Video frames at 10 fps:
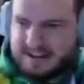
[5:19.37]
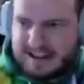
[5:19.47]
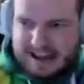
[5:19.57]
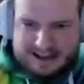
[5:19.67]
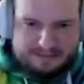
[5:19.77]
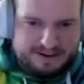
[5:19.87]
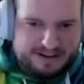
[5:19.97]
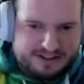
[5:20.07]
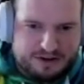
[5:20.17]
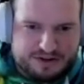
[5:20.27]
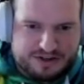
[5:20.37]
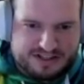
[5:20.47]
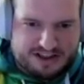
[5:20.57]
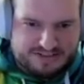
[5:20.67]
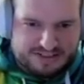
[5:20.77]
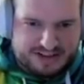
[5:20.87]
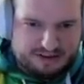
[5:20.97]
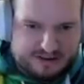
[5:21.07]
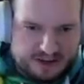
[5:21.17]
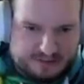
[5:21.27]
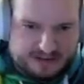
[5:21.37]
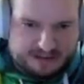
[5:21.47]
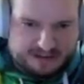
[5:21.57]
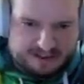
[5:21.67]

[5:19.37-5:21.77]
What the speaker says: the game. So it just saves us a little time skipping